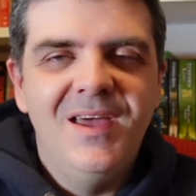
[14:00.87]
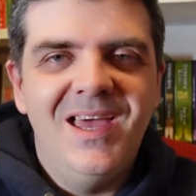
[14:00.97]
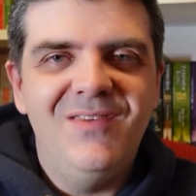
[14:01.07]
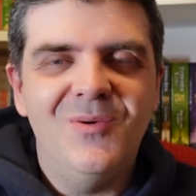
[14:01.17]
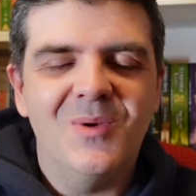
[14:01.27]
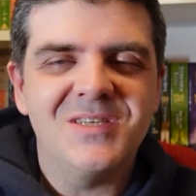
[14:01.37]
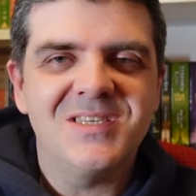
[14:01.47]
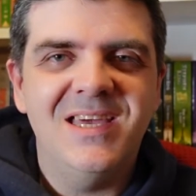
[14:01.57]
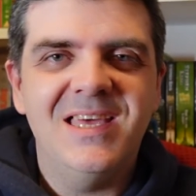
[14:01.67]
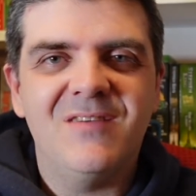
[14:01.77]
if you want to
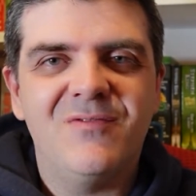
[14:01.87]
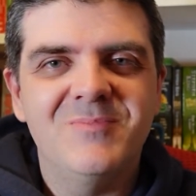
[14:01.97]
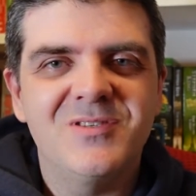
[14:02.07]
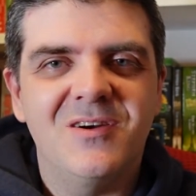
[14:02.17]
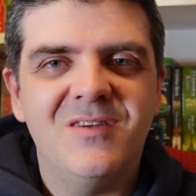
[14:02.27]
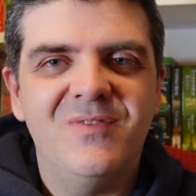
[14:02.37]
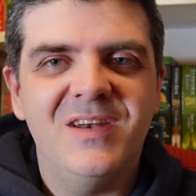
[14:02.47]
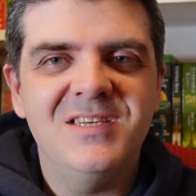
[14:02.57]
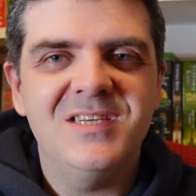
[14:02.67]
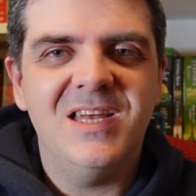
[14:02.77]
say that, from start to finish.